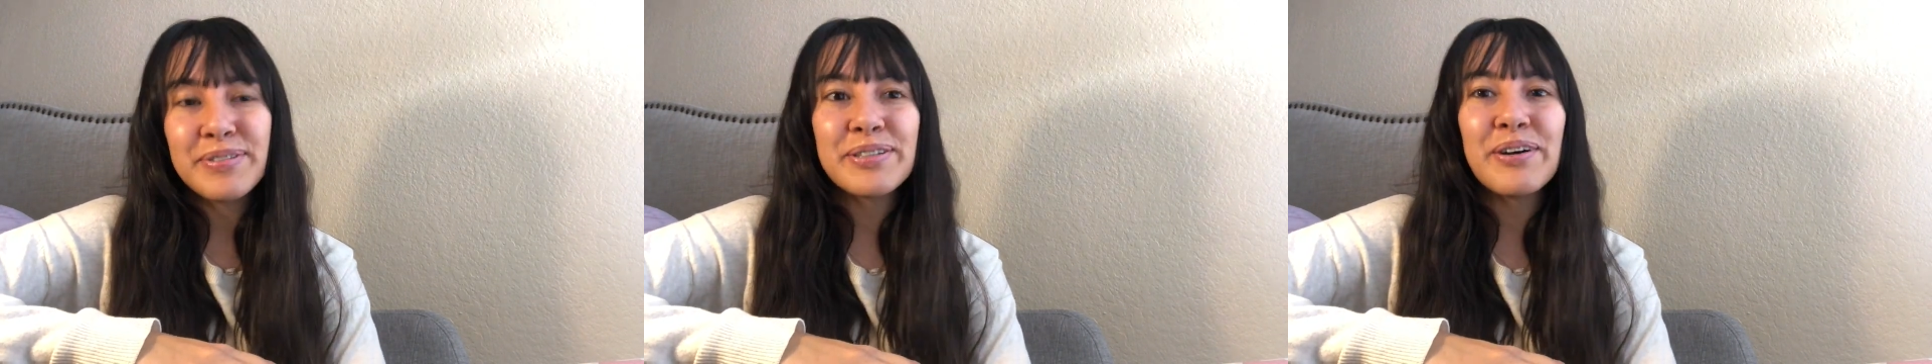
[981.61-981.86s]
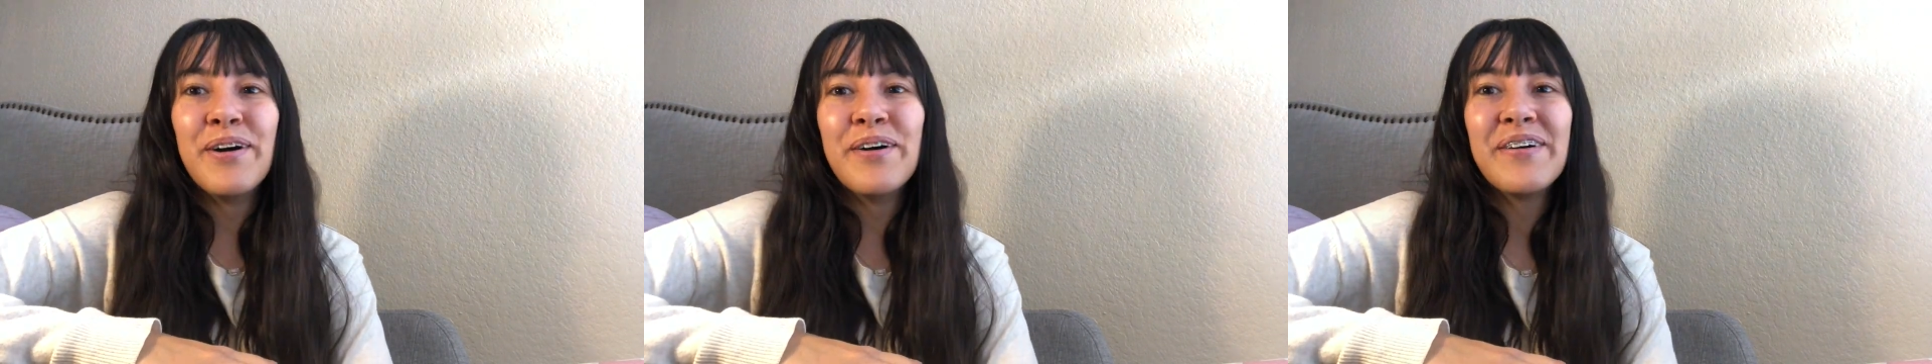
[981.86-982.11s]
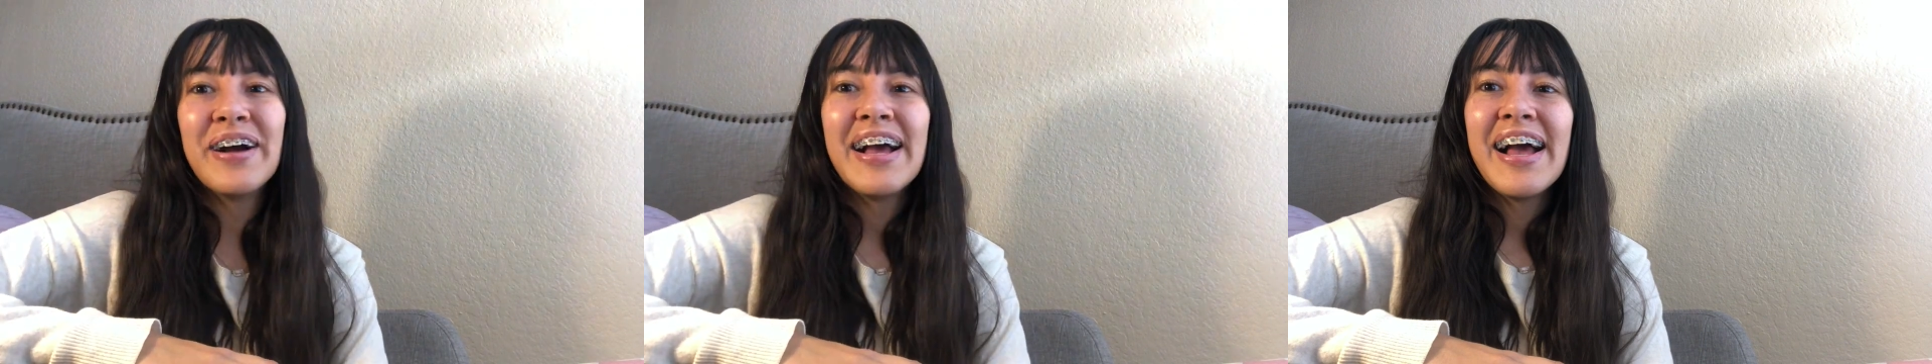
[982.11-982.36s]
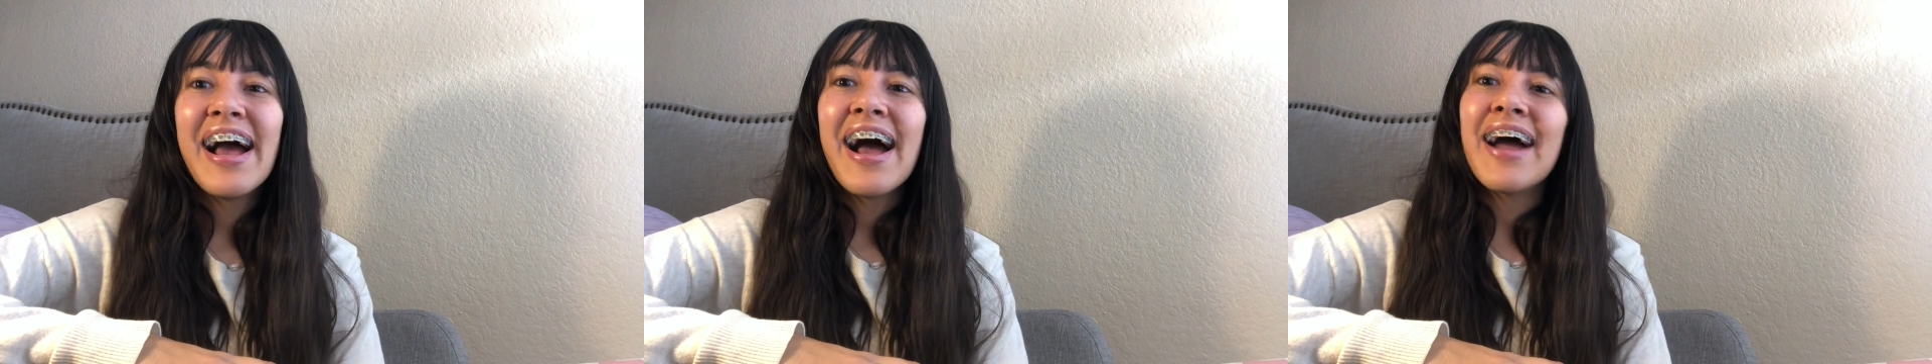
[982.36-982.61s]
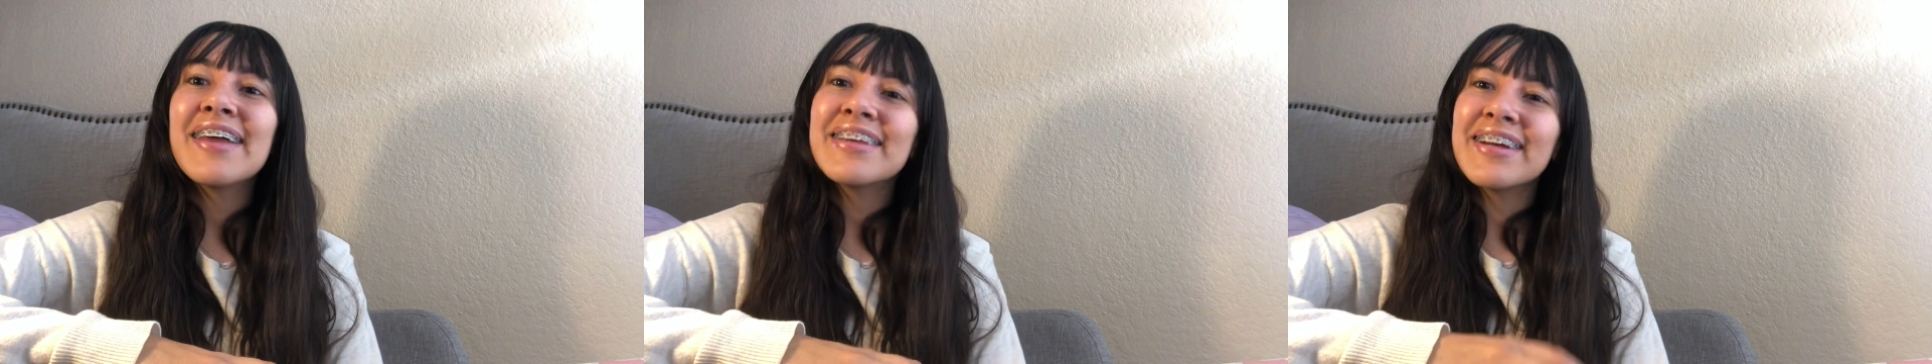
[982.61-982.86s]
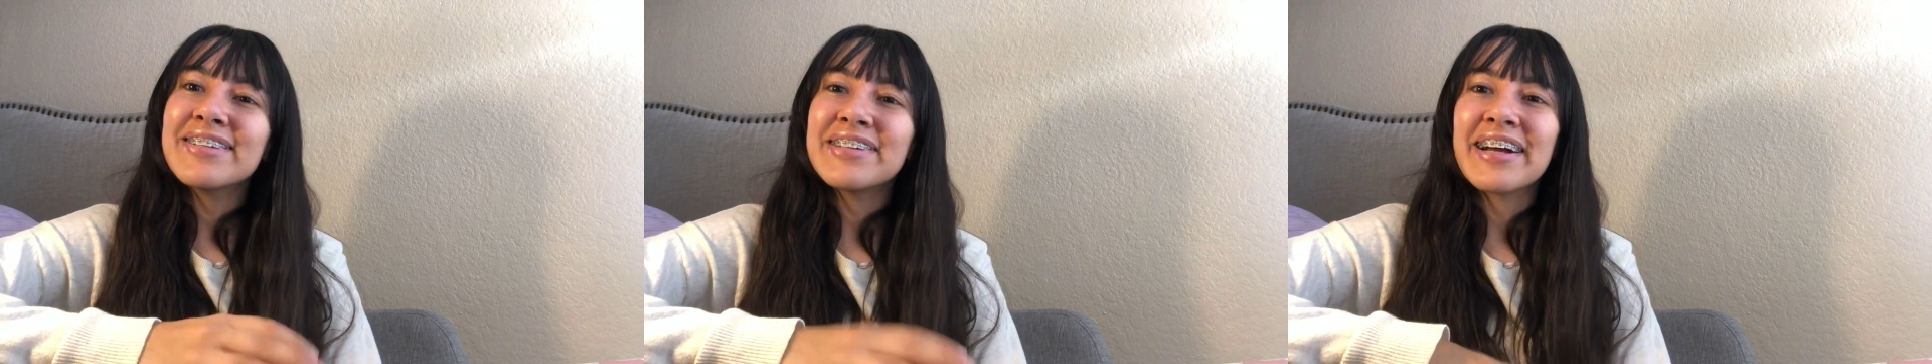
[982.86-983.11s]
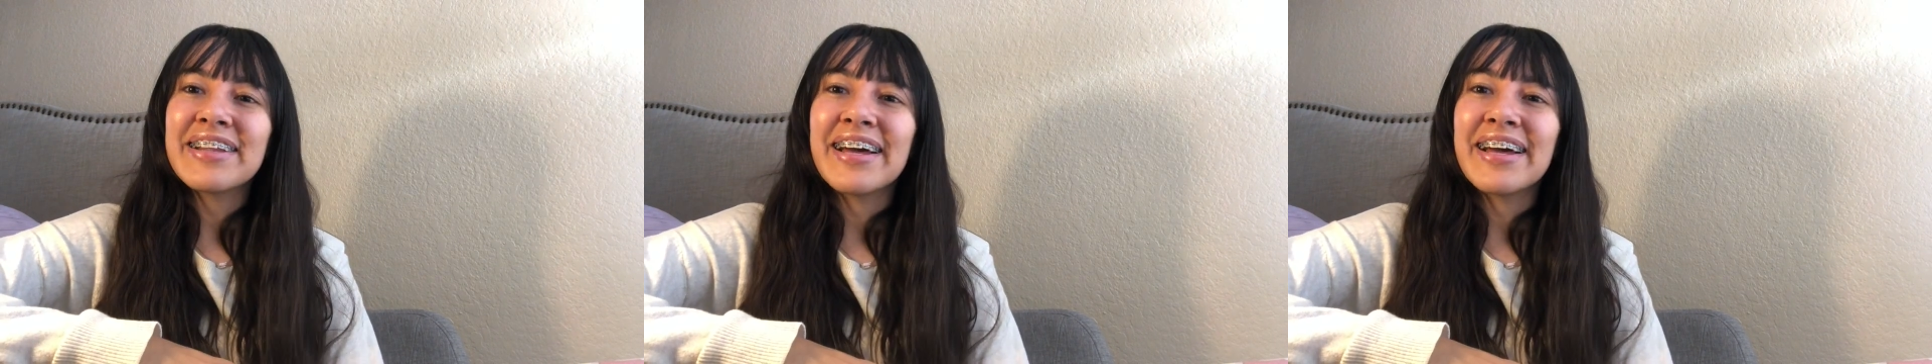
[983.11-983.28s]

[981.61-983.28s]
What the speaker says: So I think I drank